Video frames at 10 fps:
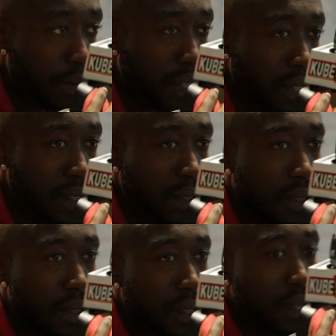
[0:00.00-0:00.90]

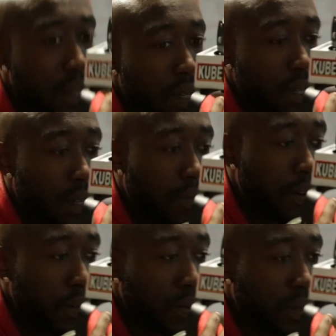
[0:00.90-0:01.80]
Because the
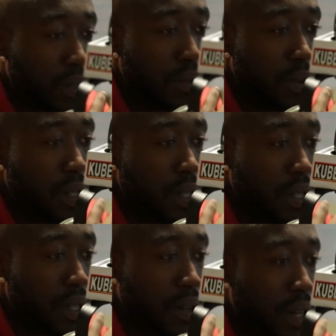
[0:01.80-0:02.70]
verse was too
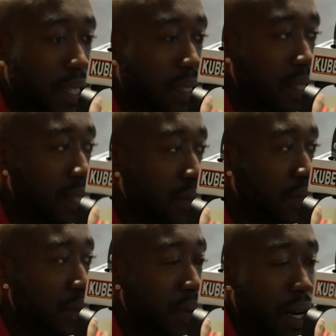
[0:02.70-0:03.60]
good, or they said it was
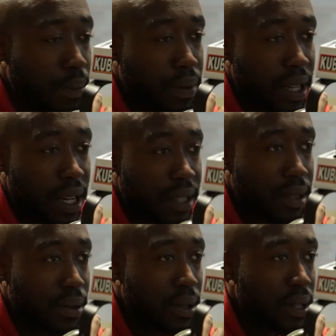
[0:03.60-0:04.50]
too
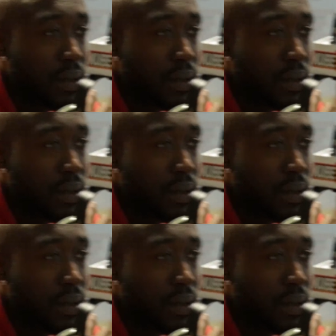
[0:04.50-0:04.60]
complex, or